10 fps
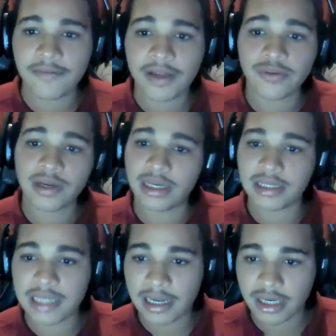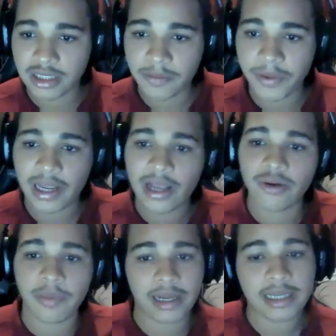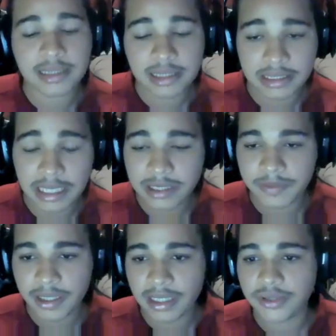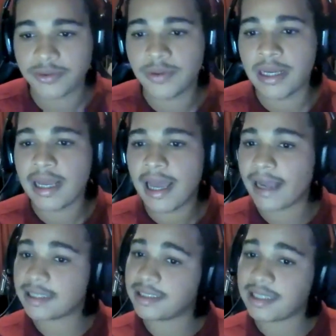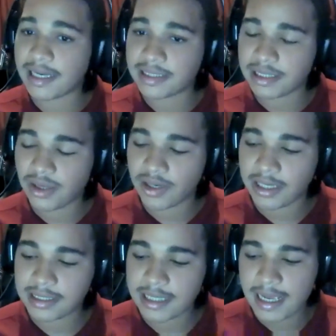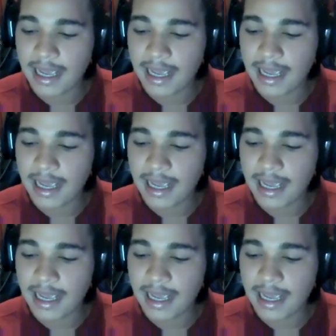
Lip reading: If I don't understand the topic, I go back into the textbook and do exercises on it.